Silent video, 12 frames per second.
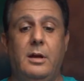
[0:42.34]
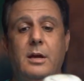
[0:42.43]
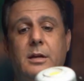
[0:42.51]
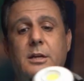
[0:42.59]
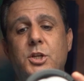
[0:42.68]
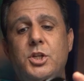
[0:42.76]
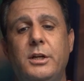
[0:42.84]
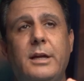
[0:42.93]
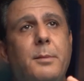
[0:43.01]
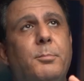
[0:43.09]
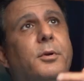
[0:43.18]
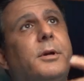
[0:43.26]
Initially
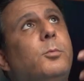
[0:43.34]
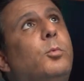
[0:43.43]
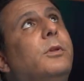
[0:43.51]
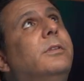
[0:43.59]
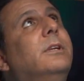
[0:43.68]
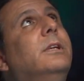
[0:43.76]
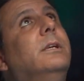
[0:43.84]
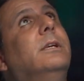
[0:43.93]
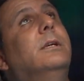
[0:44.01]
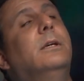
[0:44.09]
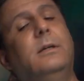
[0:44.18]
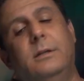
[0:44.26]
I put it with
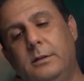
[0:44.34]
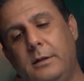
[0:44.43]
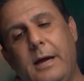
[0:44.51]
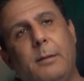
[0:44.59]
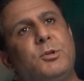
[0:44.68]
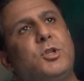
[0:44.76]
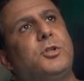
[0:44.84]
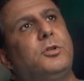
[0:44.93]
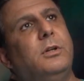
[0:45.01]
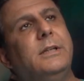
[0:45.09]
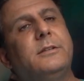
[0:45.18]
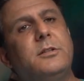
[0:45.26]
the
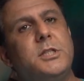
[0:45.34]
aperture lantern